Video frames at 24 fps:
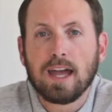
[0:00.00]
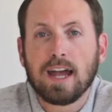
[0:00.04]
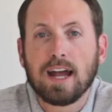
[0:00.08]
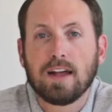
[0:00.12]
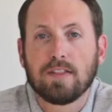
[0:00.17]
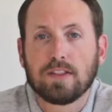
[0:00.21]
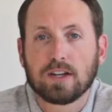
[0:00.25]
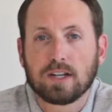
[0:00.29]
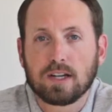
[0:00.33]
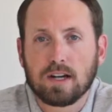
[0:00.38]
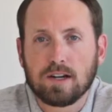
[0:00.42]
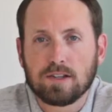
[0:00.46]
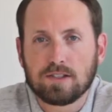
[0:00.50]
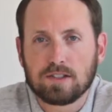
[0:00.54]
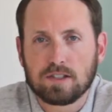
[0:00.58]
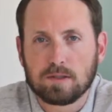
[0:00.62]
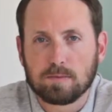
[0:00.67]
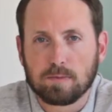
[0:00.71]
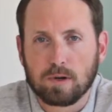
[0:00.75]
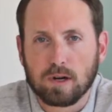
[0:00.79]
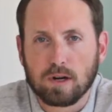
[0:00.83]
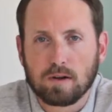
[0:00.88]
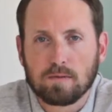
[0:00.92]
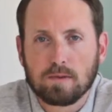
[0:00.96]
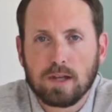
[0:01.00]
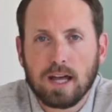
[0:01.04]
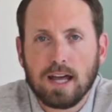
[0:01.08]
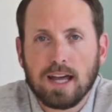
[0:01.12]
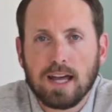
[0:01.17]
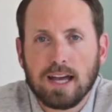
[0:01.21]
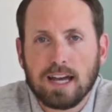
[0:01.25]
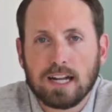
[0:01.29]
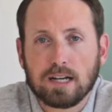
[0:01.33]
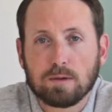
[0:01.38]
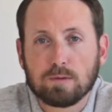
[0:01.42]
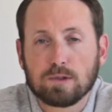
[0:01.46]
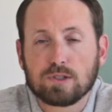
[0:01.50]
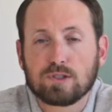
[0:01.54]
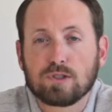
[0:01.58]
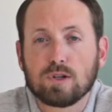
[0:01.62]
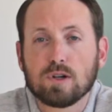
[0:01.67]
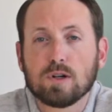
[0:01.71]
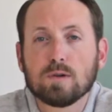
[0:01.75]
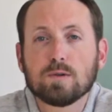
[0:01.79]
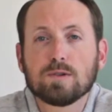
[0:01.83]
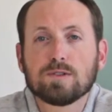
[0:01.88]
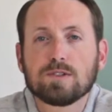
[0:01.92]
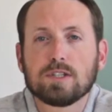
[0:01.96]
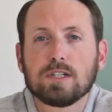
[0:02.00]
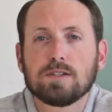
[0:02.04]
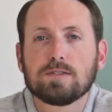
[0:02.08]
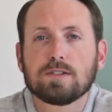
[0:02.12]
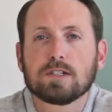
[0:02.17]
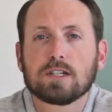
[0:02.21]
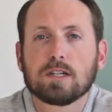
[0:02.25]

and the customer, and in return receives